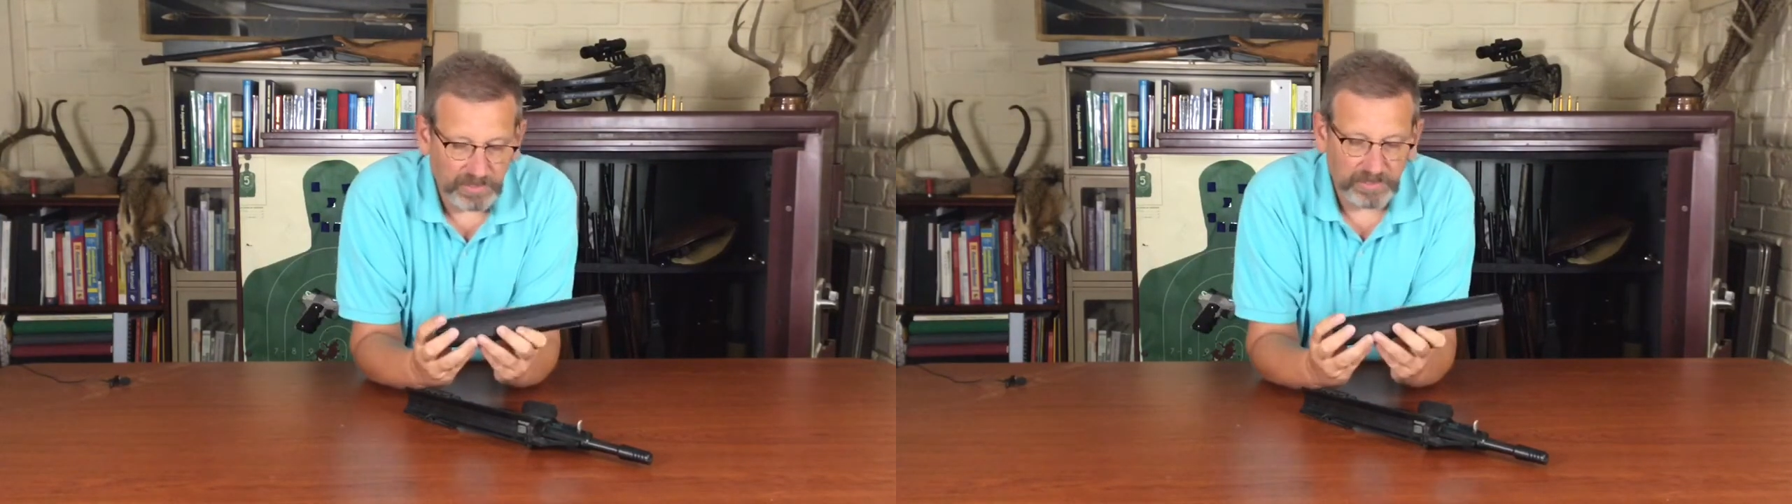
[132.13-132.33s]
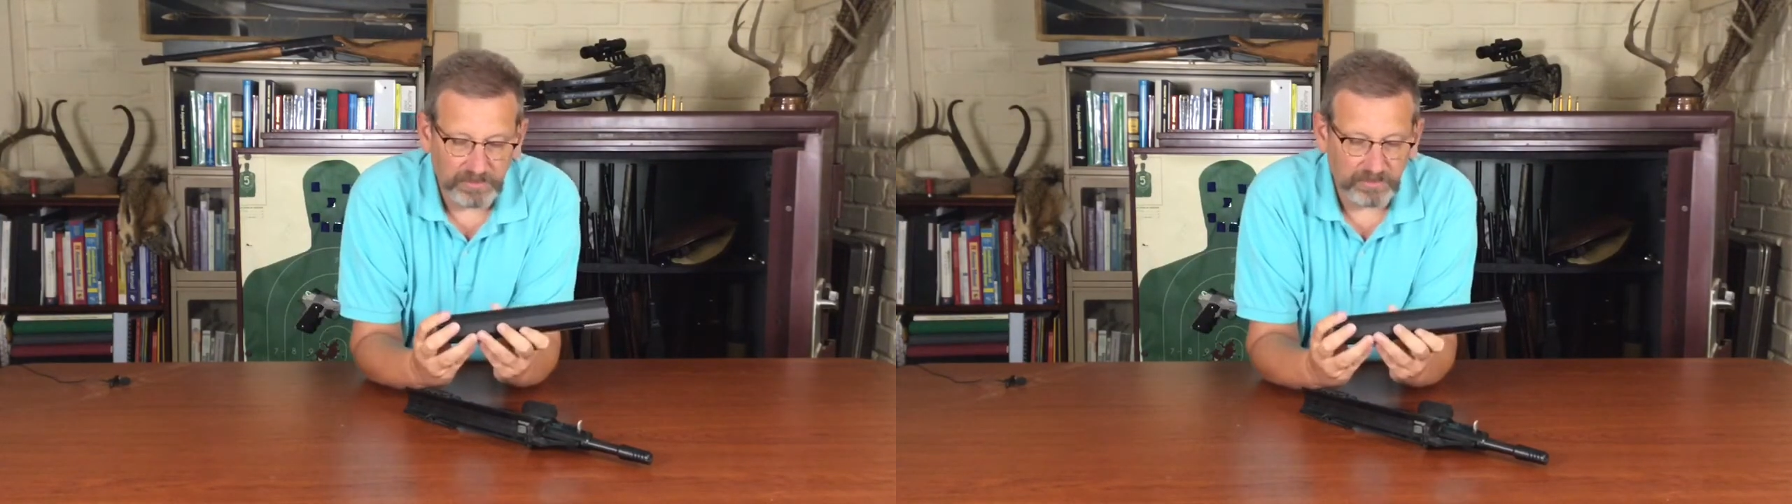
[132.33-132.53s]

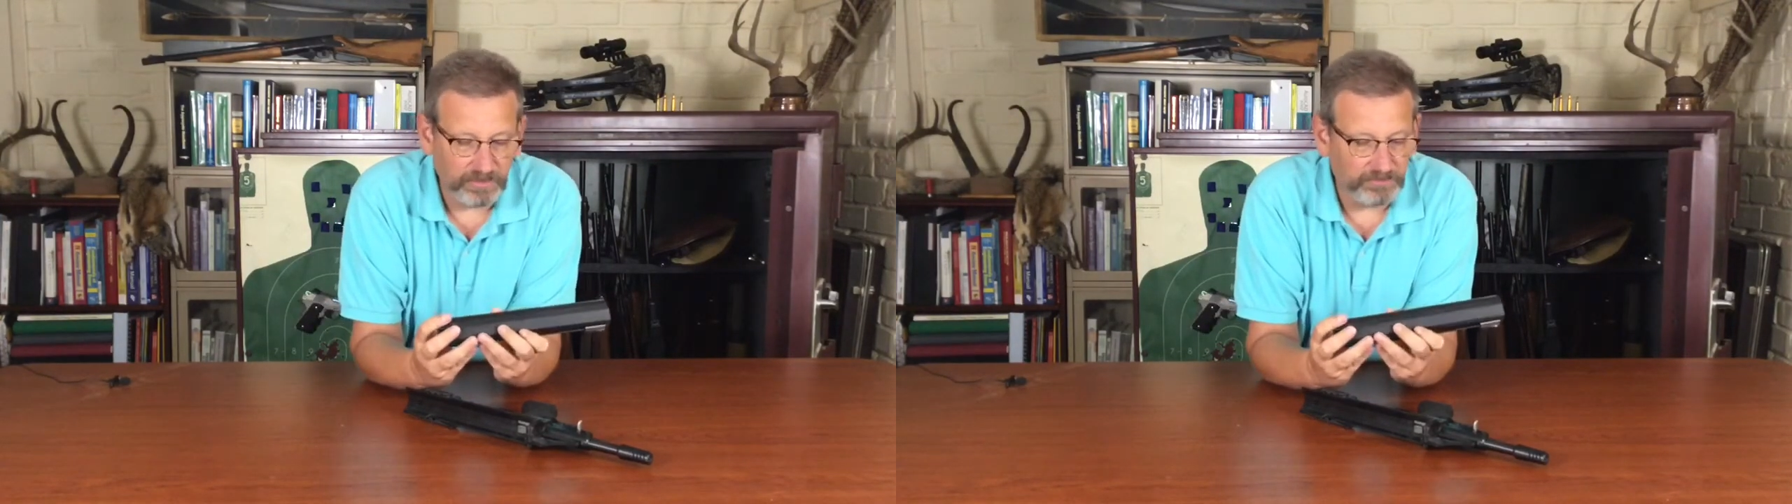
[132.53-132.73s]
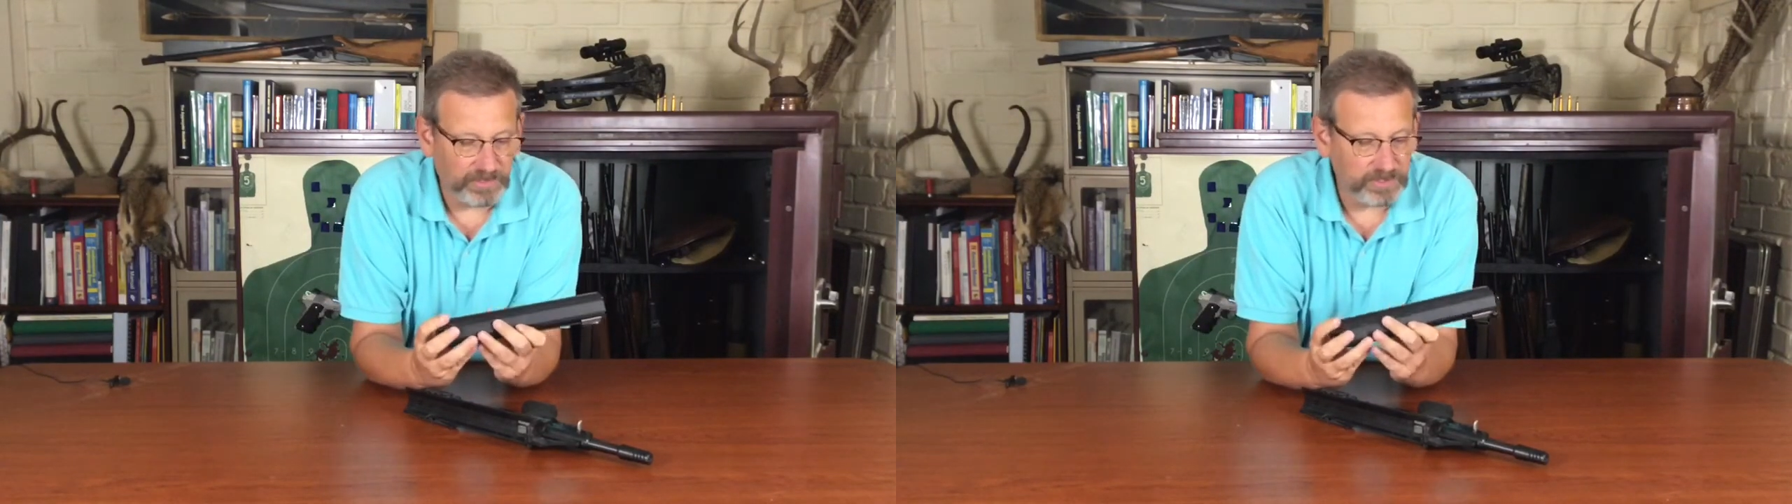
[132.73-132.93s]
and
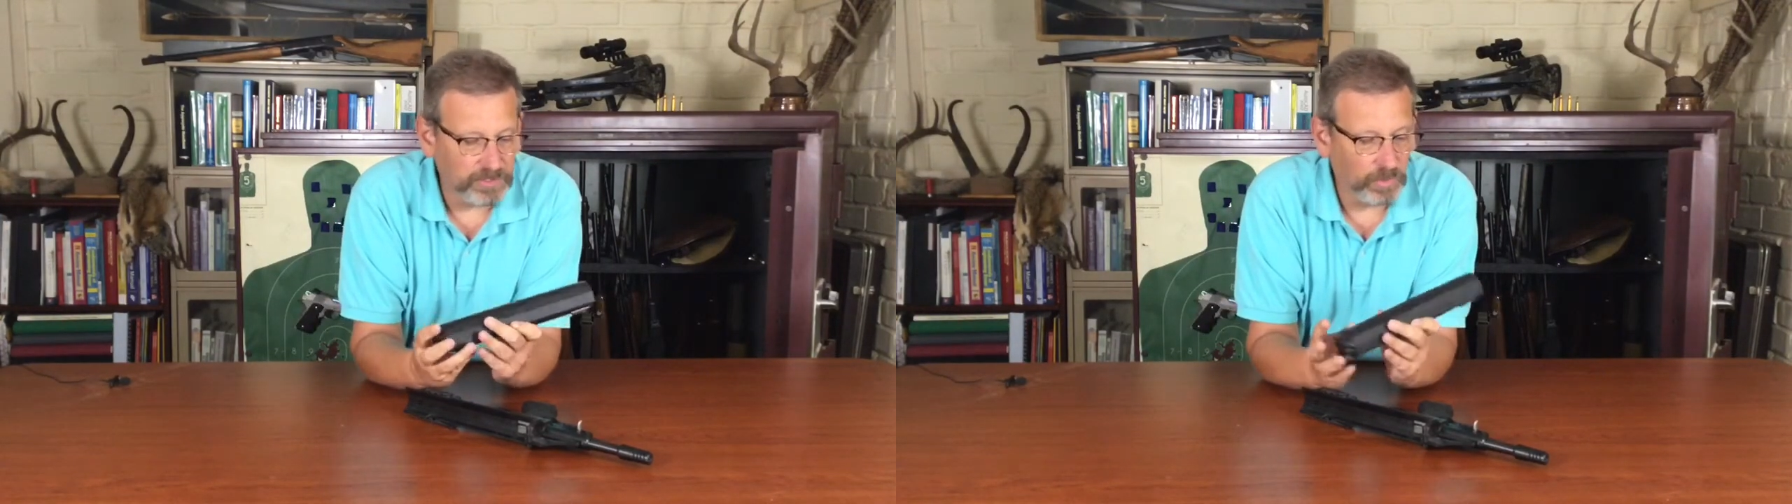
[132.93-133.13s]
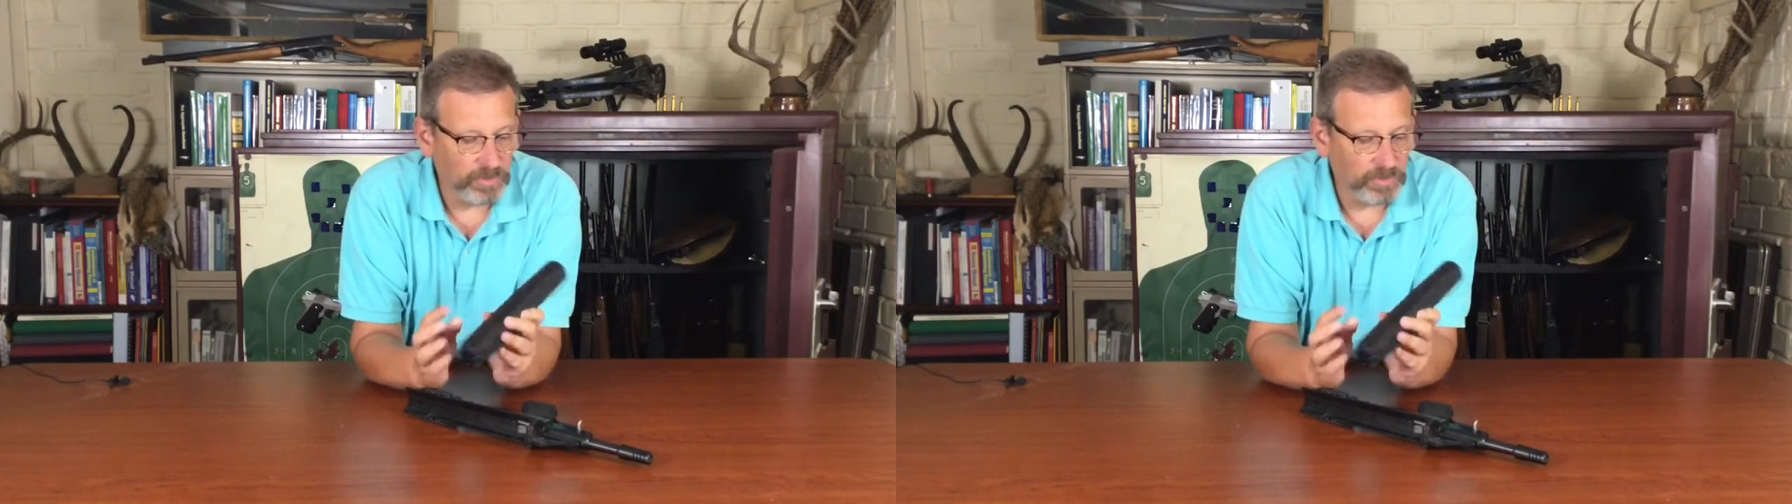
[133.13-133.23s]
there you go.